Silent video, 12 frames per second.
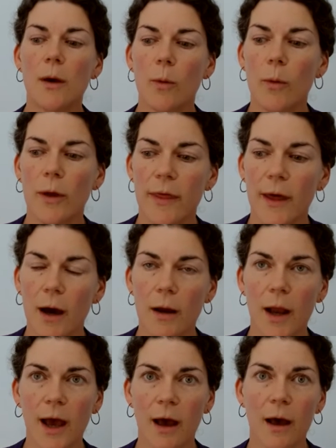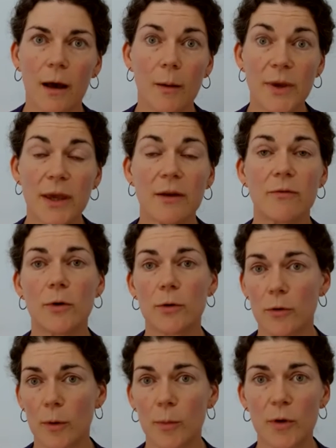without being
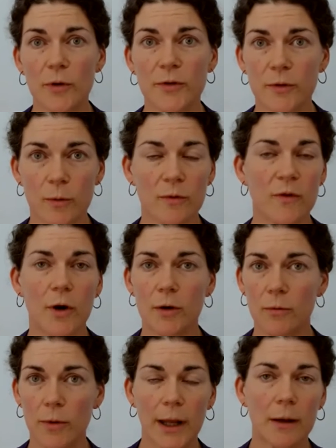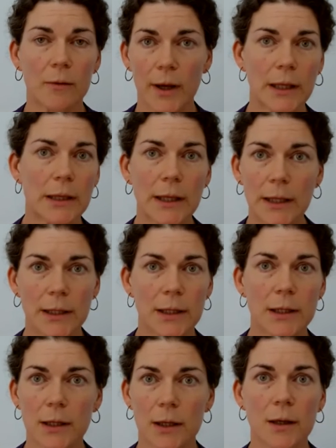vulnerable to sort of
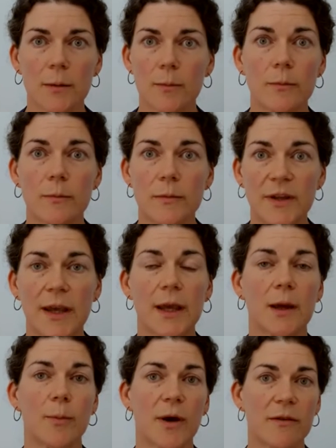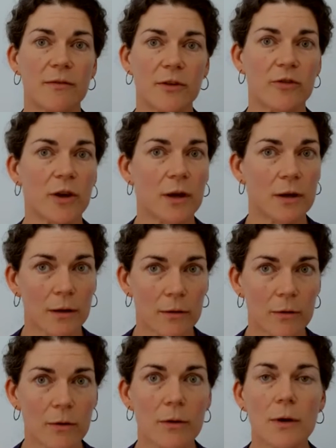unregulated take by fishing and
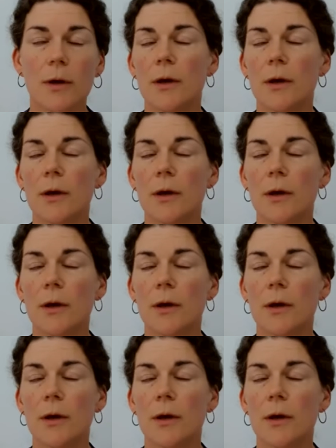other